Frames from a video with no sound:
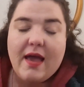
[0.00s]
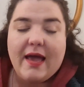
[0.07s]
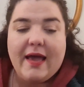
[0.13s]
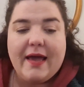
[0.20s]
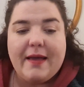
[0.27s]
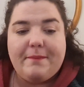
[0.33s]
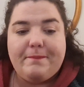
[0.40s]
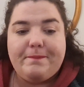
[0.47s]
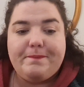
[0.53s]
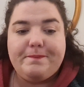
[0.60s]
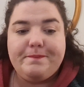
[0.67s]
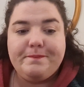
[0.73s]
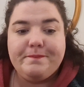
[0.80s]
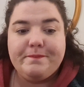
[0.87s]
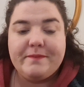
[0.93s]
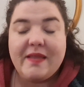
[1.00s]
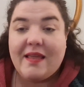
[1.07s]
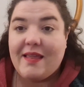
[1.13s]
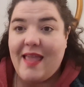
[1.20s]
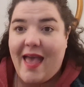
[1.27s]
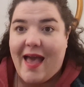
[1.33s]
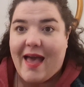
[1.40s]

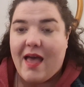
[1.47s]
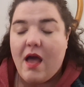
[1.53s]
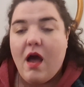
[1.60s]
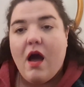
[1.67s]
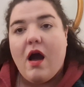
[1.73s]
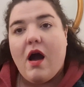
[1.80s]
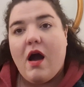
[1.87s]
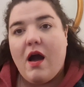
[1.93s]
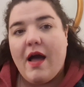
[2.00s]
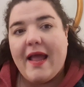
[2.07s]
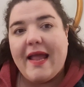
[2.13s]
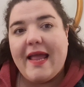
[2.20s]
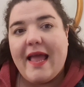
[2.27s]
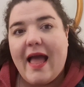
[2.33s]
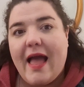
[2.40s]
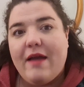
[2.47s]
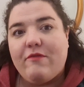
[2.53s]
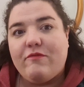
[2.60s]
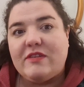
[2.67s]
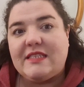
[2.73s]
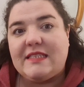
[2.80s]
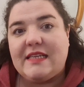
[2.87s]
Yeah, I
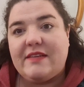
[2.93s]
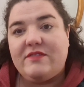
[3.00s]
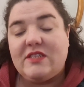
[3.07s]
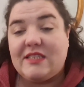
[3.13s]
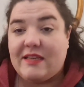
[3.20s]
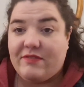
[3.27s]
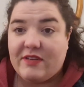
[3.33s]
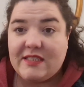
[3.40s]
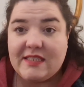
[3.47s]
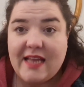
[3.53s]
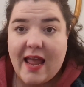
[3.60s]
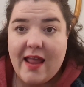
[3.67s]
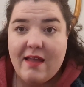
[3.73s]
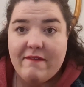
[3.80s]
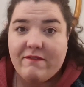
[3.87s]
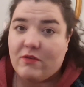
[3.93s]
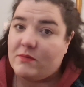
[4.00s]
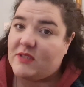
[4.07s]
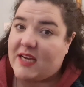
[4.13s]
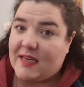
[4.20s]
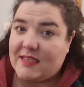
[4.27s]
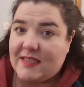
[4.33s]
received a delivery today from
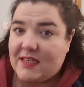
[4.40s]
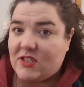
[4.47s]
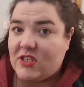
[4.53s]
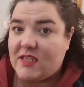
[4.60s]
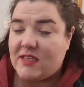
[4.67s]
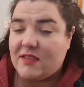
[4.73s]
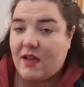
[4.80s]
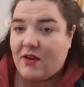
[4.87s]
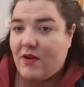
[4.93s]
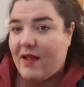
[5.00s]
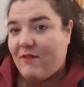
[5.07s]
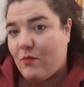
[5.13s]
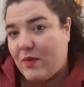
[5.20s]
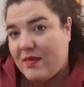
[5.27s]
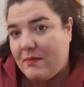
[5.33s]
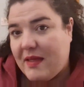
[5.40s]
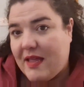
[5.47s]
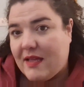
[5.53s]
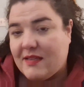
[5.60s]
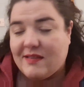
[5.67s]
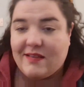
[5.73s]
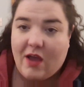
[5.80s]
Jenny Stitches. I don't have it with me
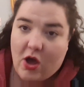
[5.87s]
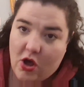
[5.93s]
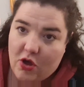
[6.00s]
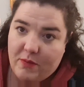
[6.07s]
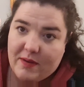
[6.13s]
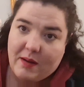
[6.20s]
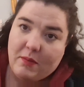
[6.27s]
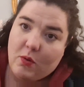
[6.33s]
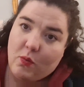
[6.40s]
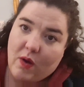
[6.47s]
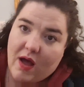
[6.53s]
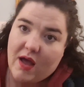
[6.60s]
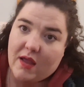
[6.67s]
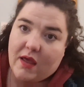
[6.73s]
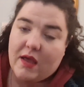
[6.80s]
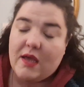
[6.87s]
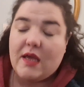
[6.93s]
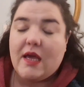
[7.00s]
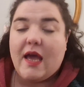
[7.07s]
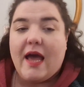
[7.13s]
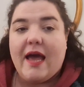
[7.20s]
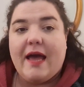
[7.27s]
because it's at home and I'm at work.
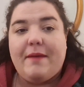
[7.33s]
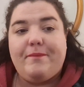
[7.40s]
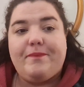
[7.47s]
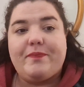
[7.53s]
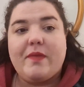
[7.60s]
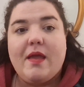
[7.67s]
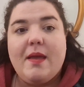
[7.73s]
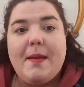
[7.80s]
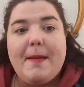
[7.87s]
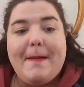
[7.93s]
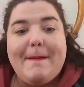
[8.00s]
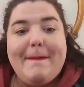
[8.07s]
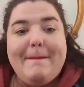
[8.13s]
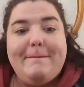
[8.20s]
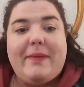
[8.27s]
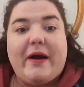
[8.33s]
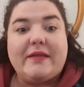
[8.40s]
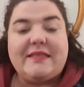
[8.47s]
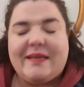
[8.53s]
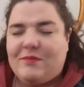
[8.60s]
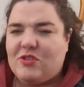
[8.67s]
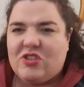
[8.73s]

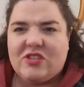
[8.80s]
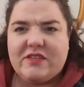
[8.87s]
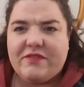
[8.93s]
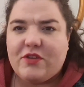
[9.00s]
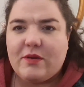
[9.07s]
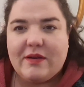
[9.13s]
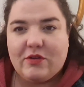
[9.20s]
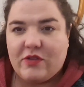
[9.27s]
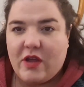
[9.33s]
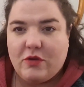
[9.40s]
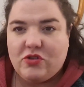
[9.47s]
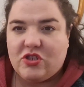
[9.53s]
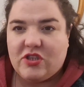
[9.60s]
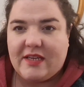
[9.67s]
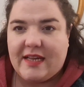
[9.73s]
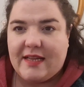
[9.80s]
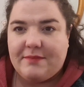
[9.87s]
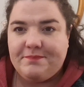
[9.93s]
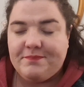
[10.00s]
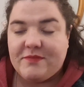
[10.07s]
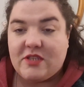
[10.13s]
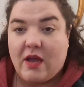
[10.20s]
But it was just a few little Notion-y
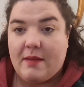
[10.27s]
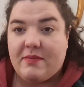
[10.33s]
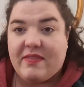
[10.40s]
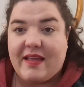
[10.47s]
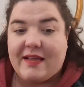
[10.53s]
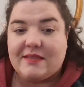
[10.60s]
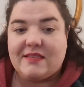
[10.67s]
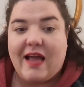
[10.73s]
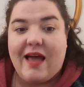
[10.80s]
type things.